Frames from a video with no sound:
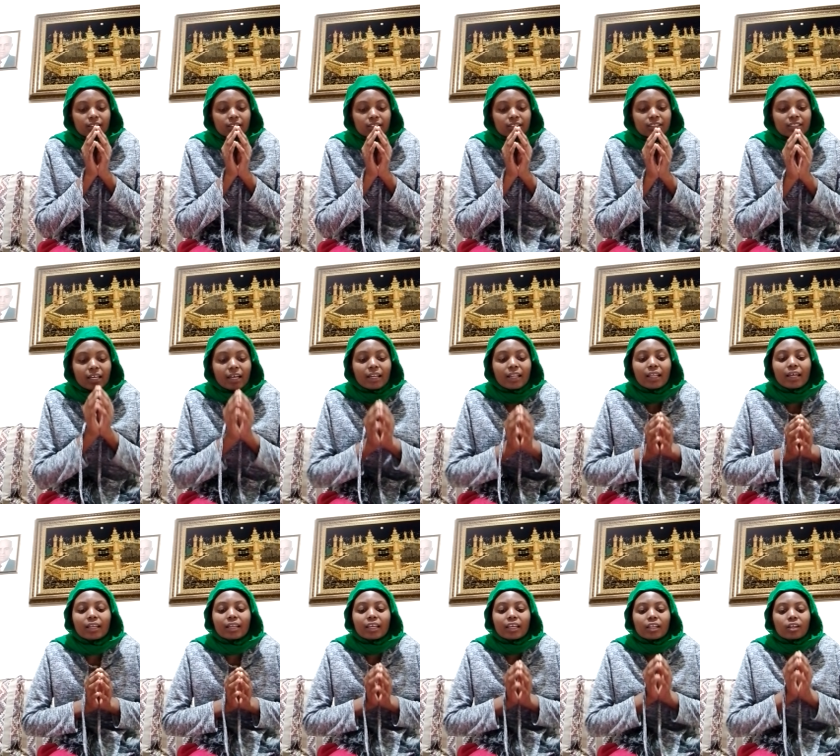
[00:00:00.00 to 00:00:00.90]

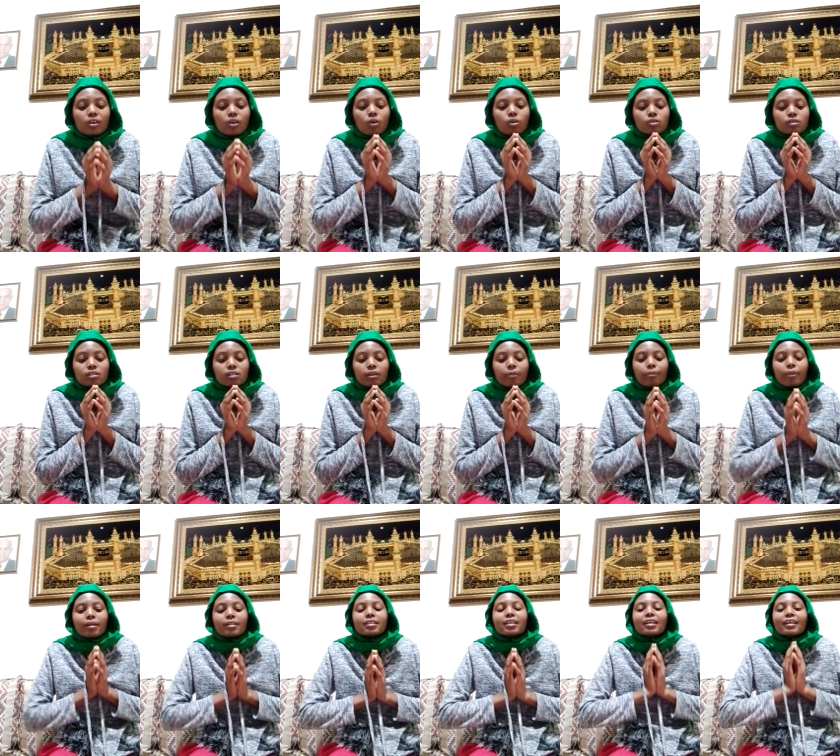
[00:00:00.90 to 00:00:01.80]
eternally lost.
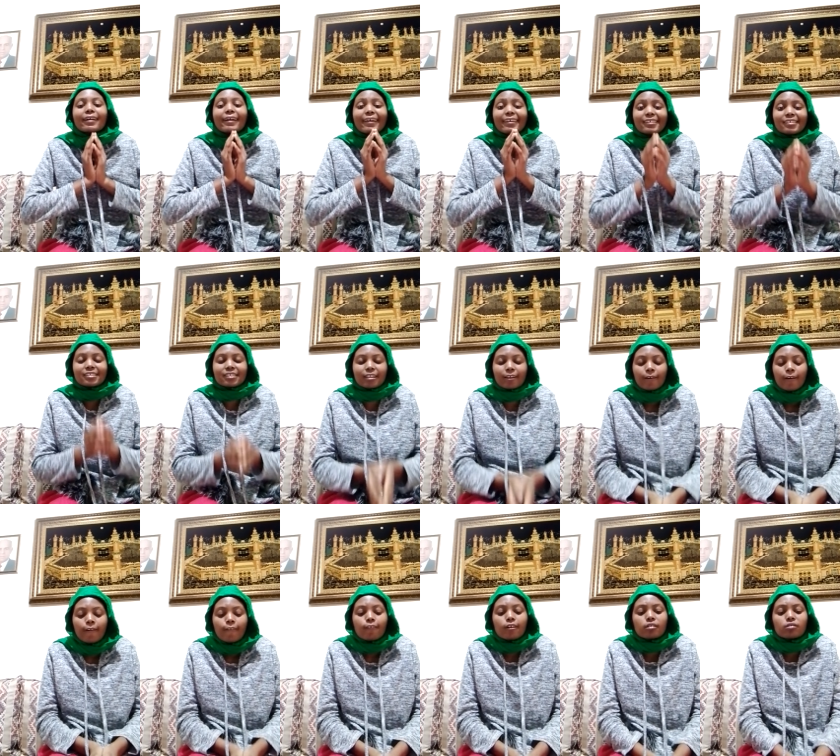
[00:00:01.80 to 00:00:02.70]
But Christ,
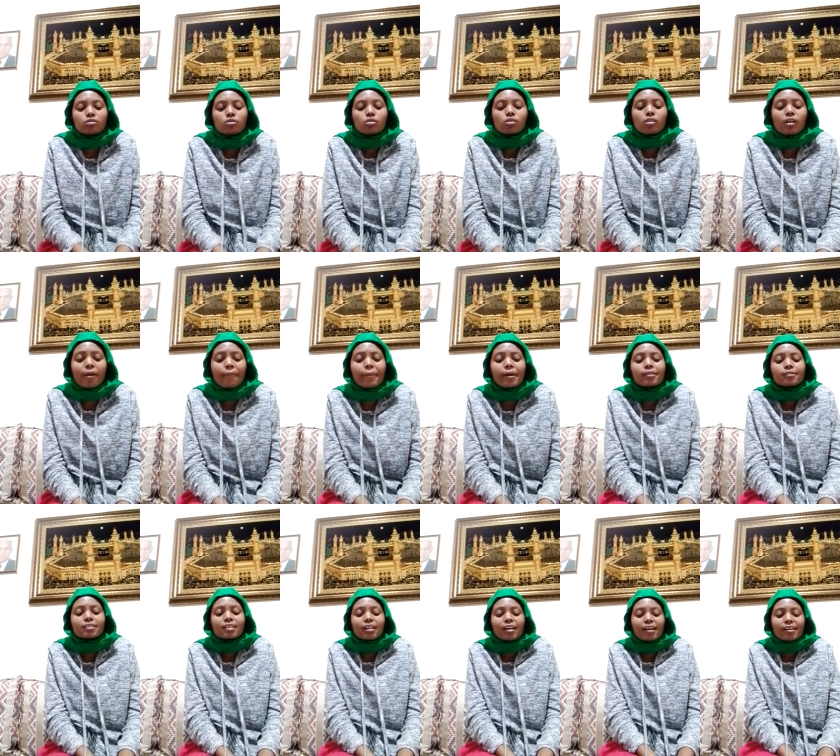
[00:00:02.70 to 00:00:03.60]
when you look
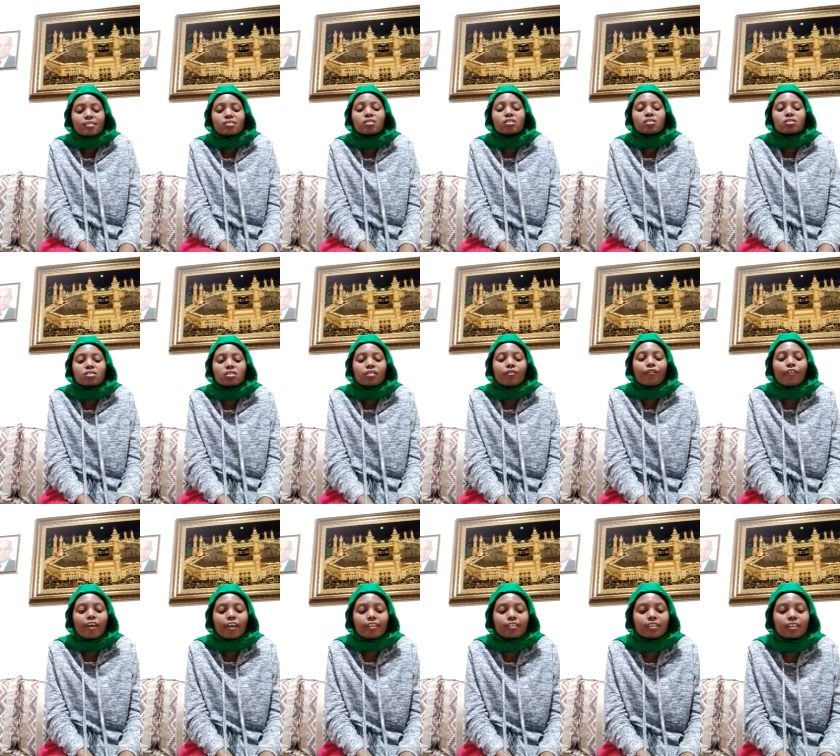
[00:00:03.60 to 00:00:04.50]
about Christ's
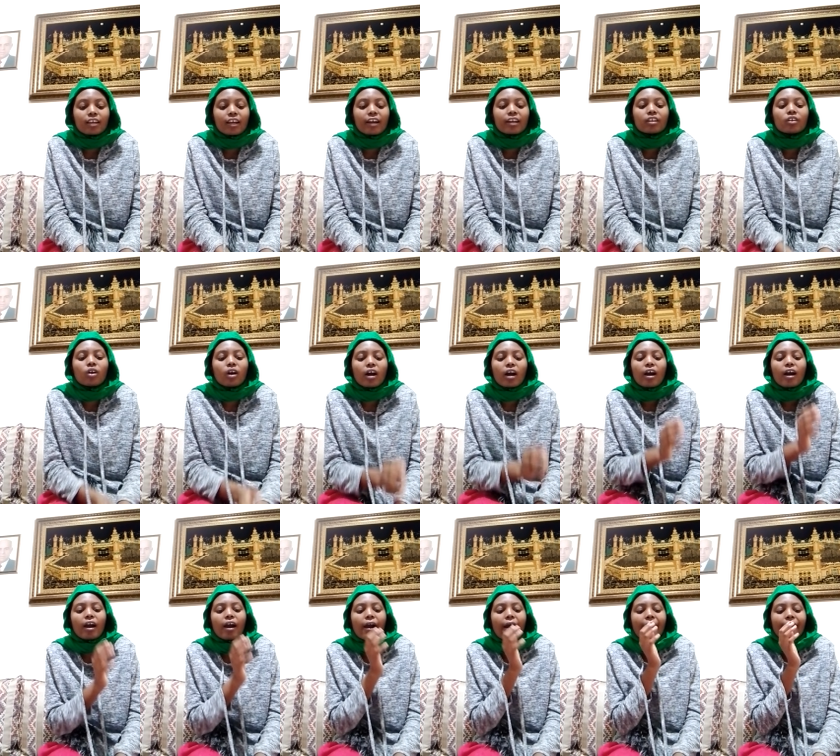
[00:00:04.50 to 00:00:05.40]
event, can
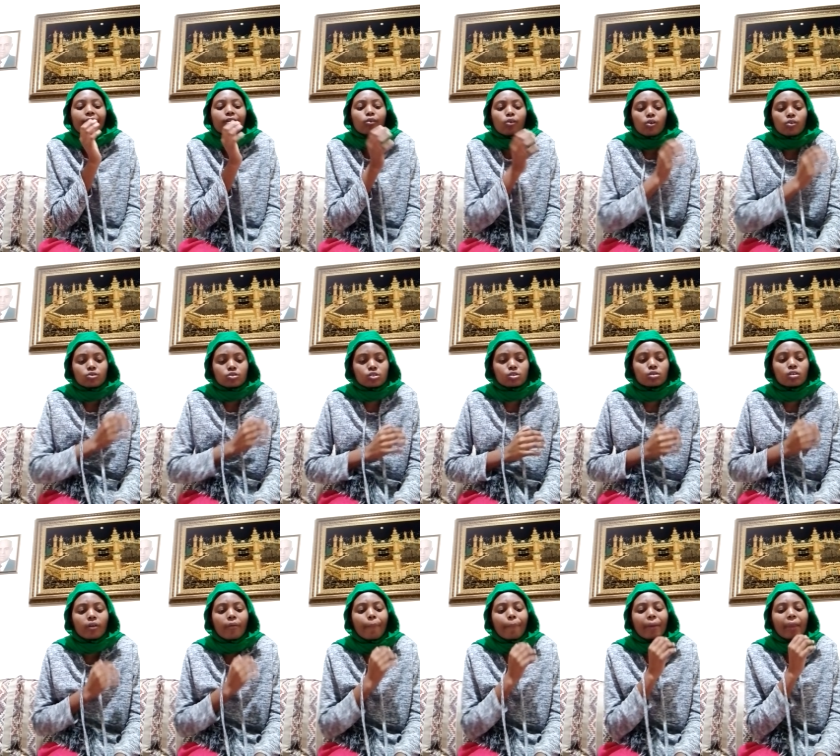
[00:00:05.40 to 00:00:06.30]
and
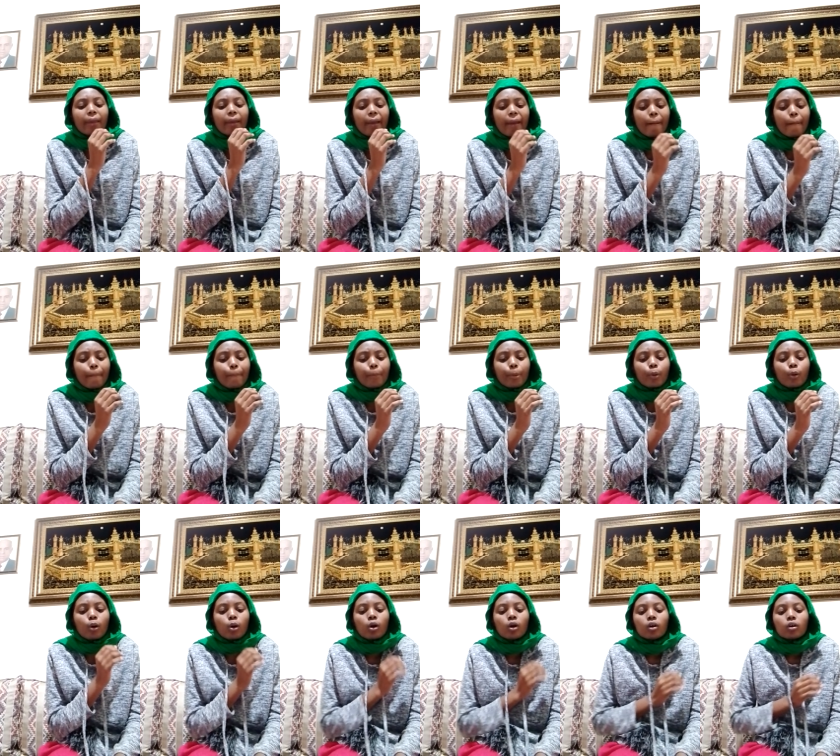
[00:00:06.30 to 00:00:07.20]
should be
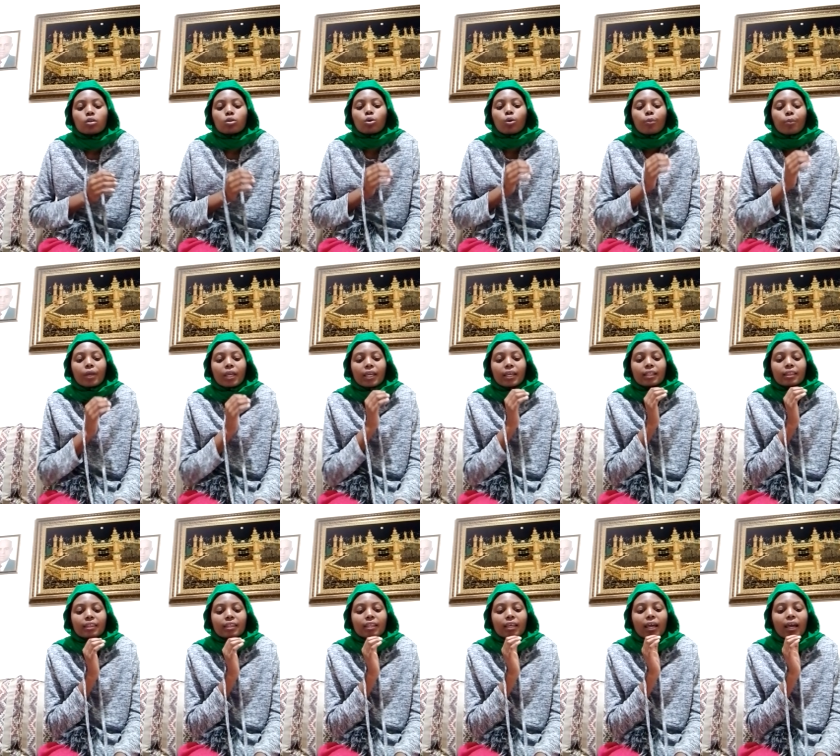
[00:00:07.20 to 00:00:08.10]
able to
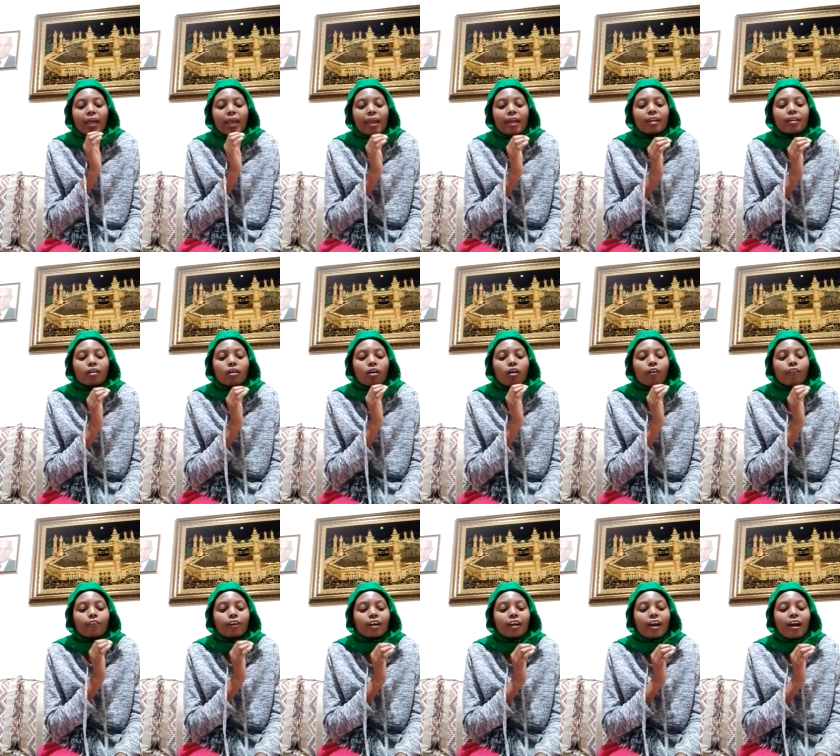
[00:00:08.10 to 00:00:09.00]
meet and
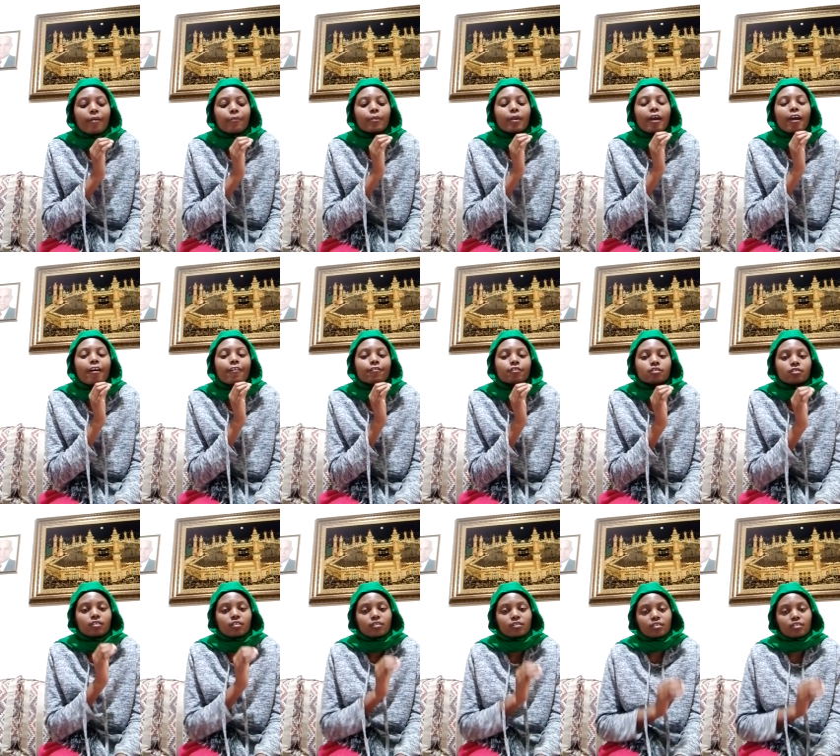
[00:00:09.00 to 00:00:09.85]
overcome every